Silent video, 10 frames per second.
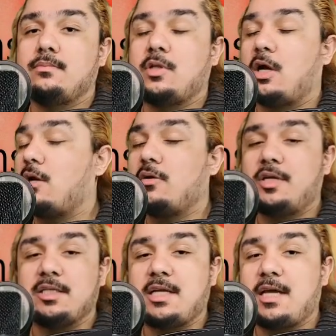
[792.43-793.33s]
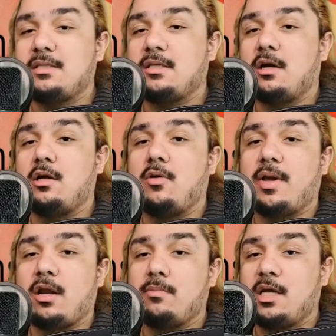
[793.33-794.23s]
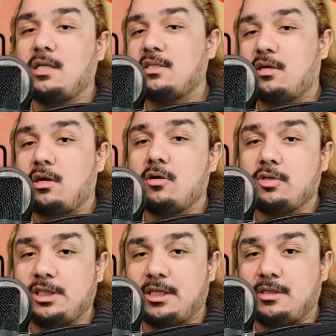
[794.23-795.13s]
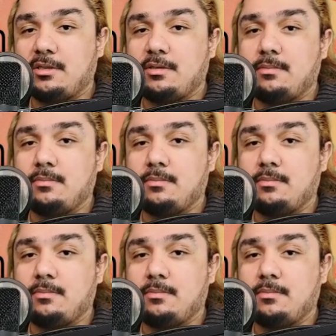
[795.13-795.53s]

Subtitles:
There are no disads, there are no counterplans, there are no critiques.